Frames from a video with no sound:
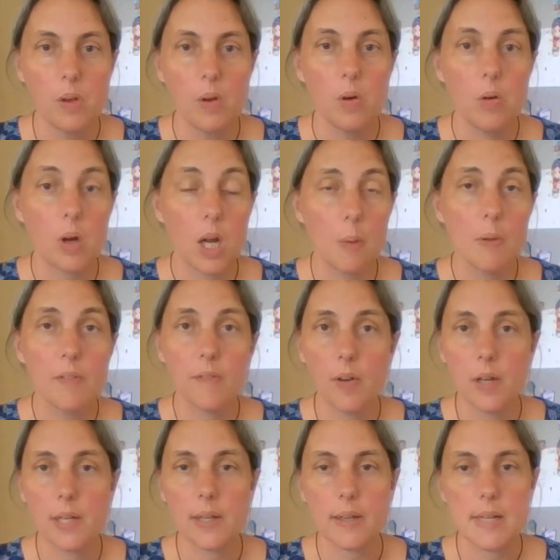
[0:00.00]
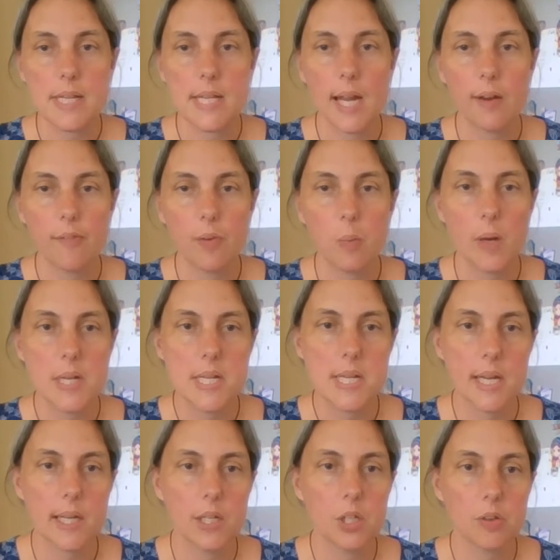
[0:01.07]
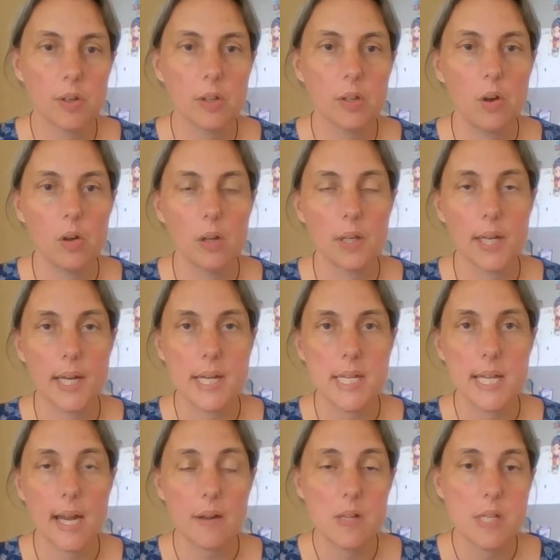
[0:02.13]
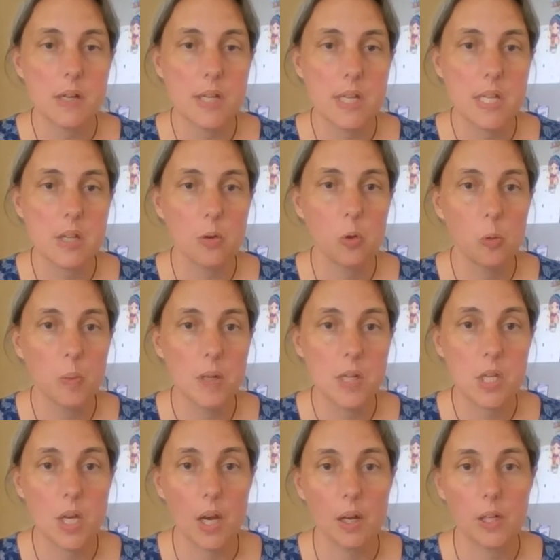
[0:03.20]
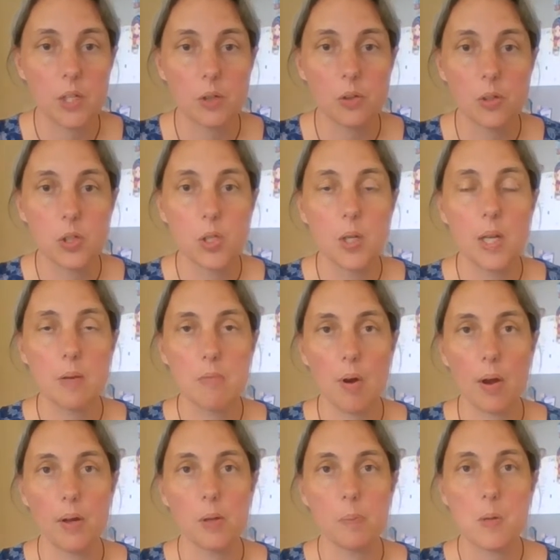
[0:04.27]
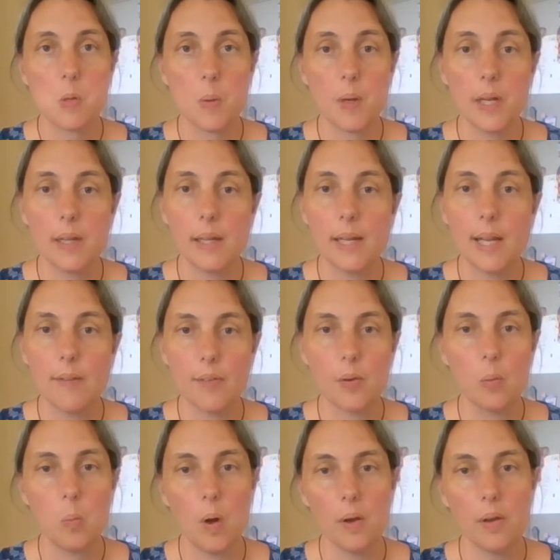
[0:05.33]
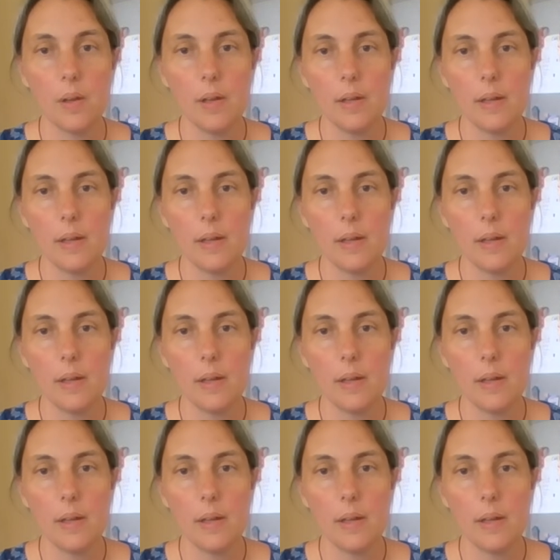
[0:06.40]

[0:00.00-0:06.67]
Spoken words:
or come and find us every Wednesday during the holidays outside St Albans Church on Tulip Road between 11 and 1.